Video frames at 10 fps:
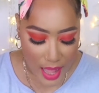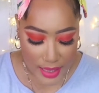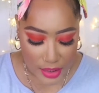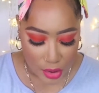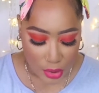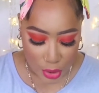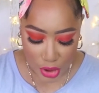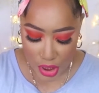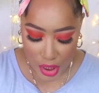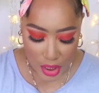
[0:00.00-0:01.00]
i still
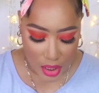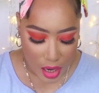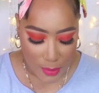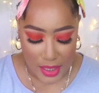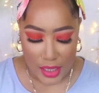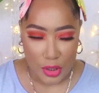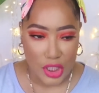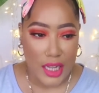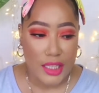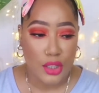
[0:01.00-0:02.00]
lotion i mean not
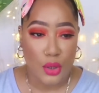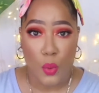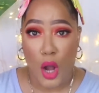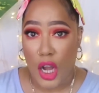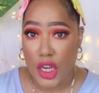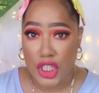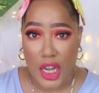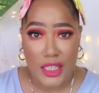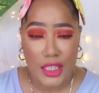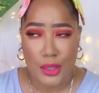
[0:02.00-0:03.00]
lotion i still wash
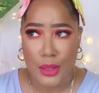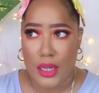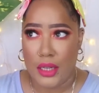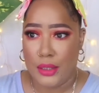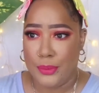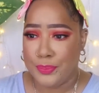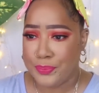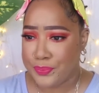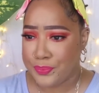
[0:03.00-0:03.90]
i still um